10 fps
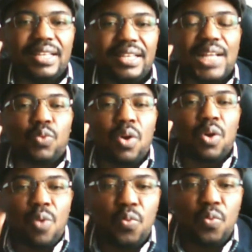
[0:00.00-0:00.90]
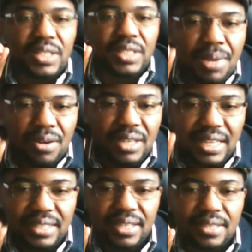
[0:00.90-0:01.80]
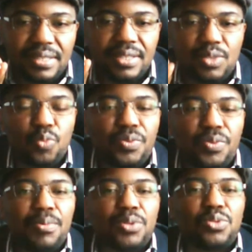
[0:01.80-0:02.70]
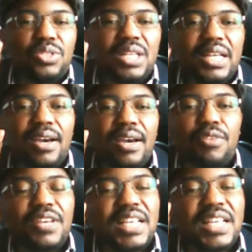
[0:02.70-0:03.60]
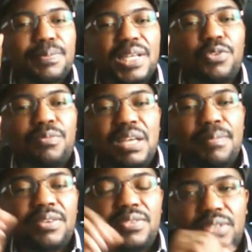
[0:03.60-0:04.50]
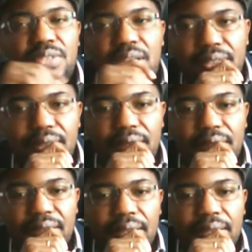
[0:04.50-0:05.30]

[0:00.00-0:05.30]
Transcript: that will work with Cameroon agencies to be able to take care of express from Cameroon to Nigeria,